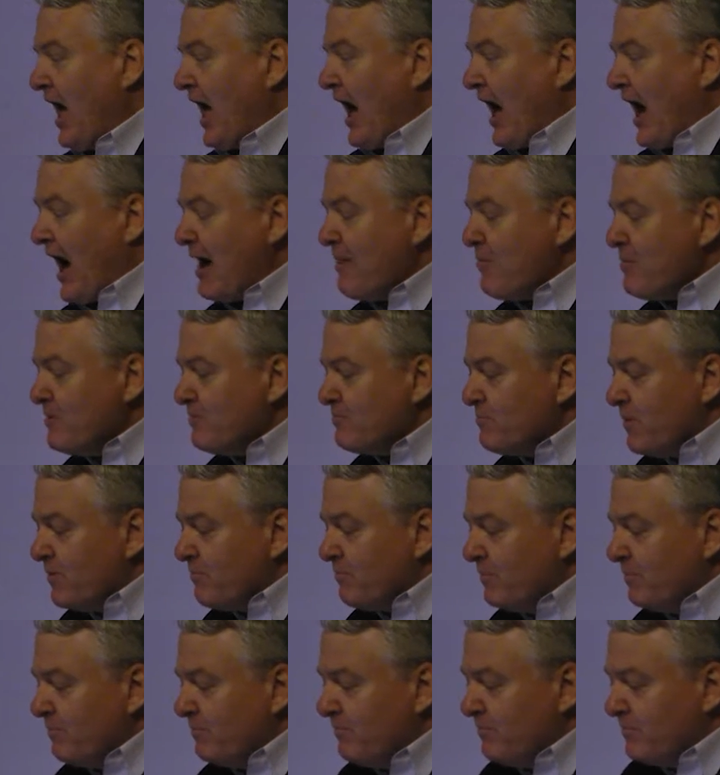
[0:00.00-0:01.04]
I've
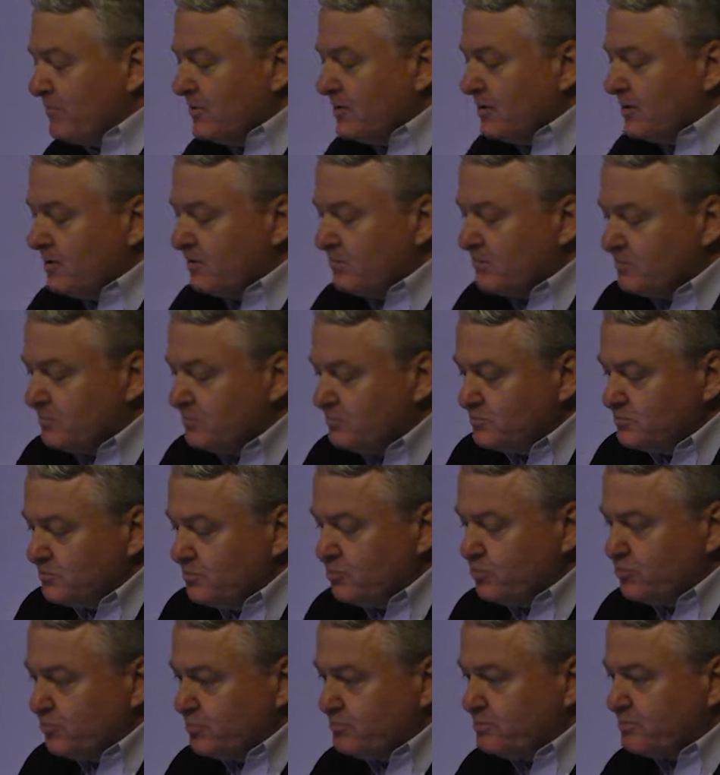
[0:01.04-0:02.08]
been uh,
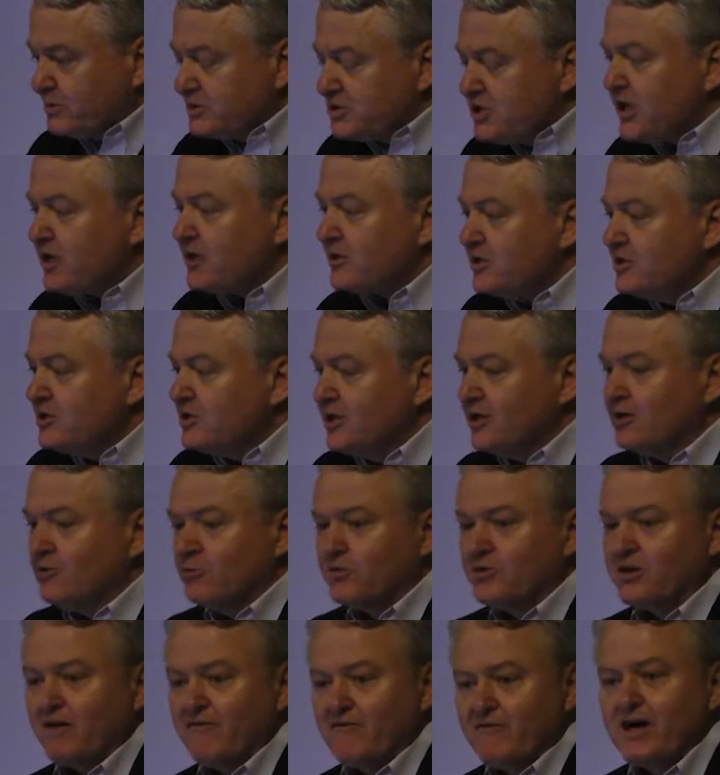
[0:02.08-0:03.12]
particularly dealing
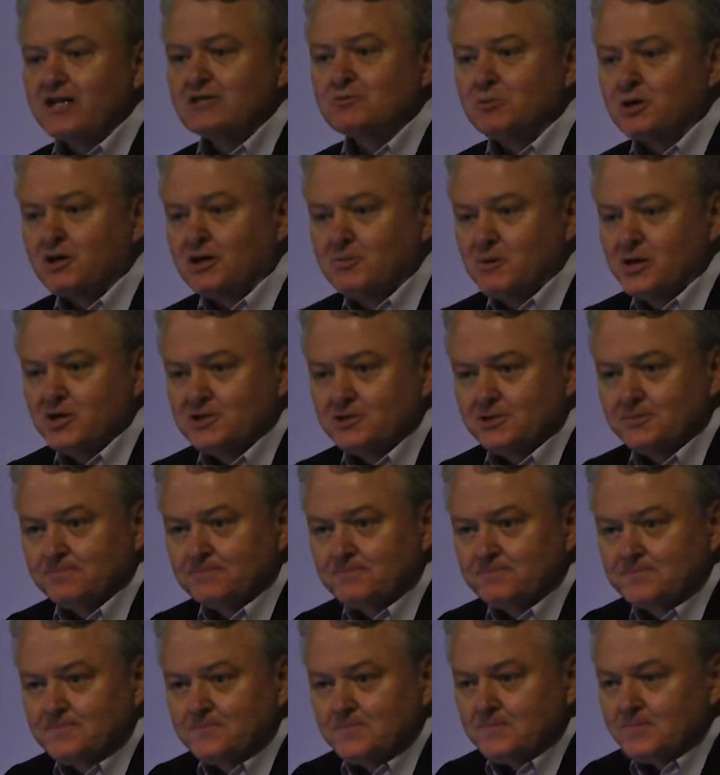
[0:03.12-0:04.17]
with the Investment Commission.
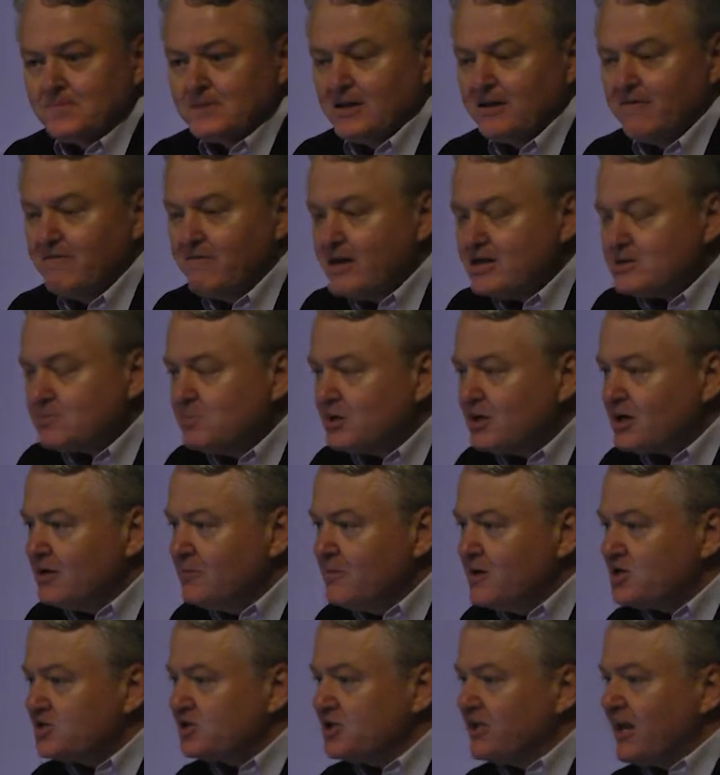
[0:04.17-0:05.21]
Investment
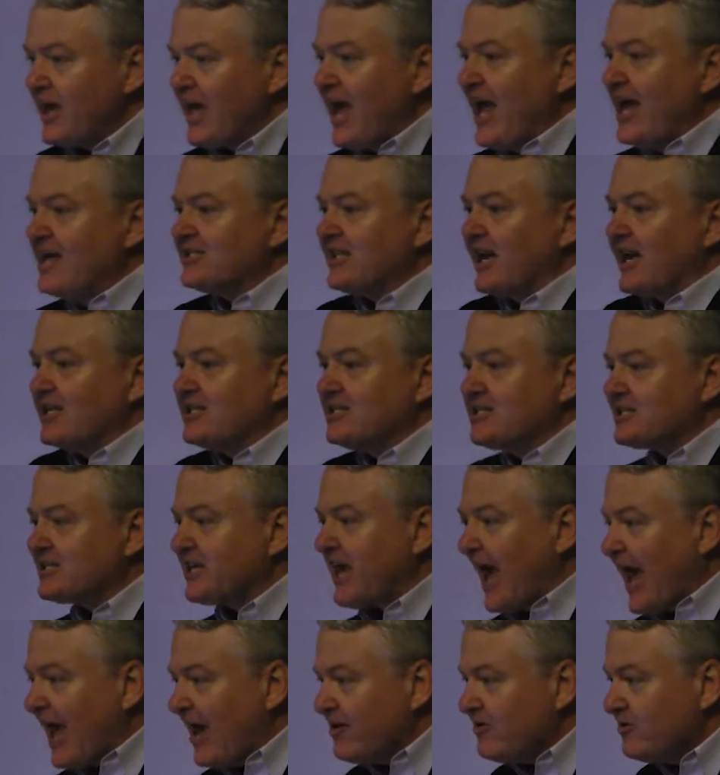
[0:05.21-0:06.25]
Commission is a
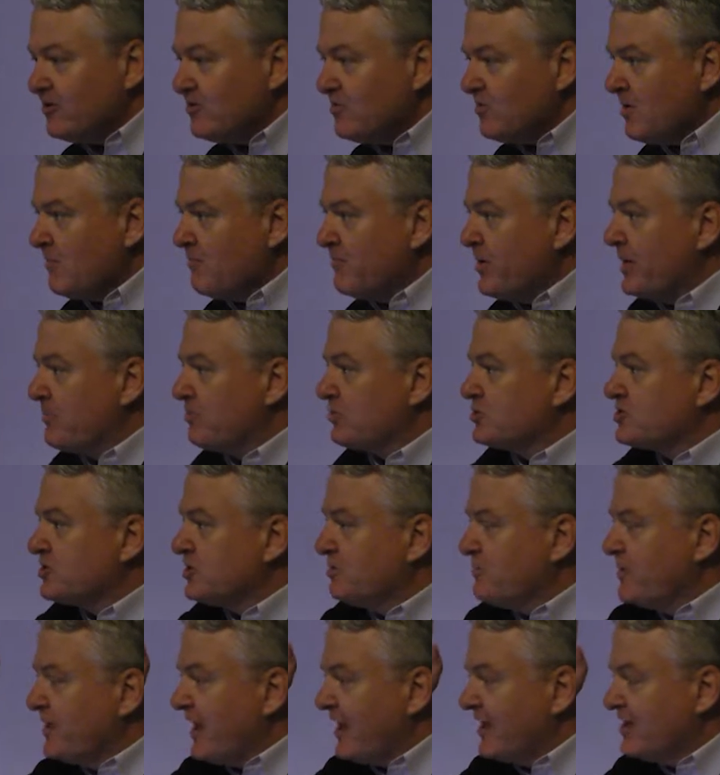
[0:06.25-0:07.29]
scandal. People should
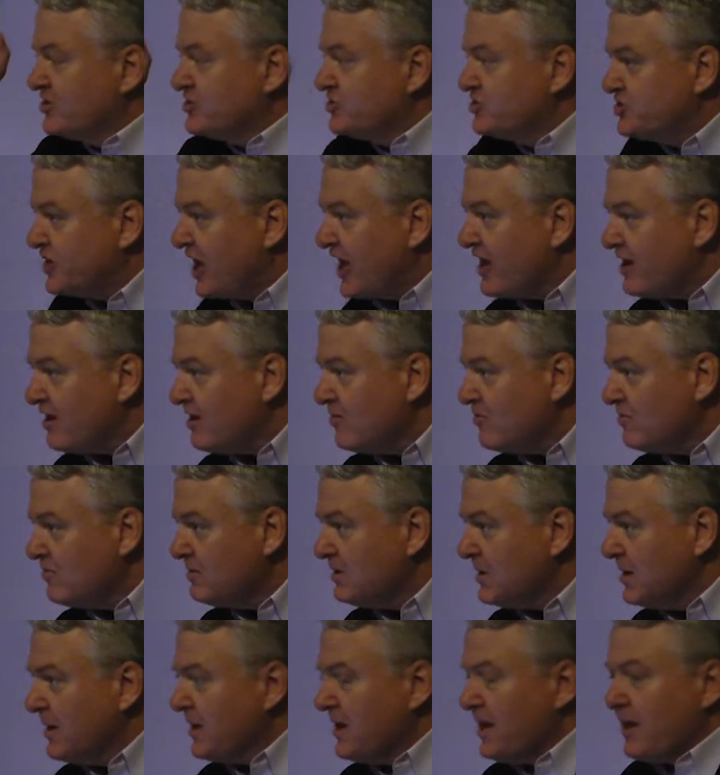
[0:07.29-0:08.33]
be in jail.
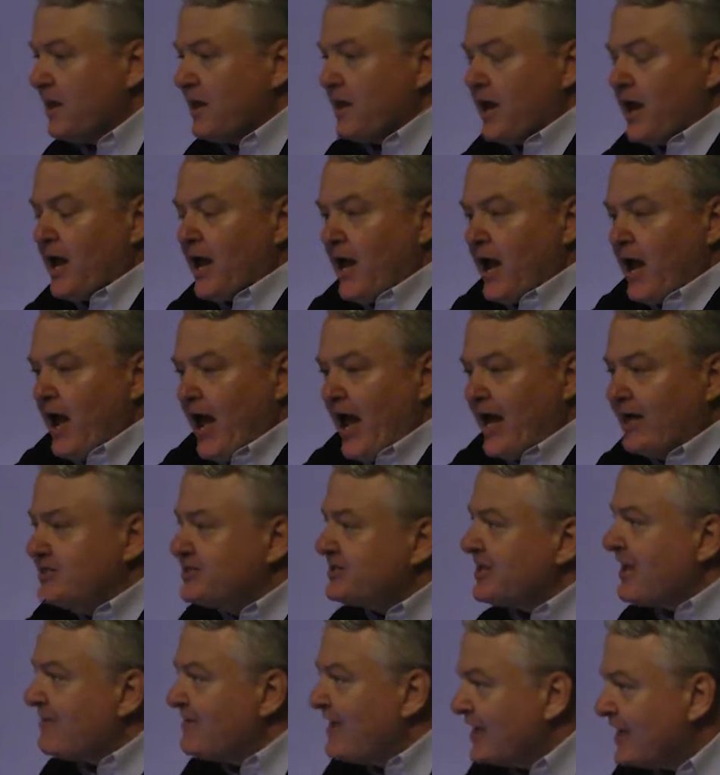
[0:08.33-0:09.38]

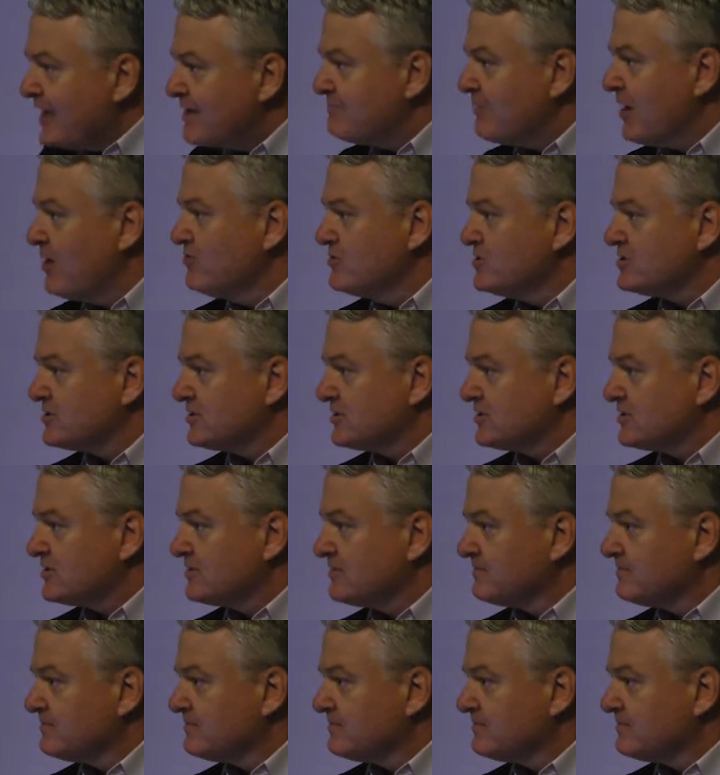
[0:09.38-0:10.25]
Instead, they get bonuses.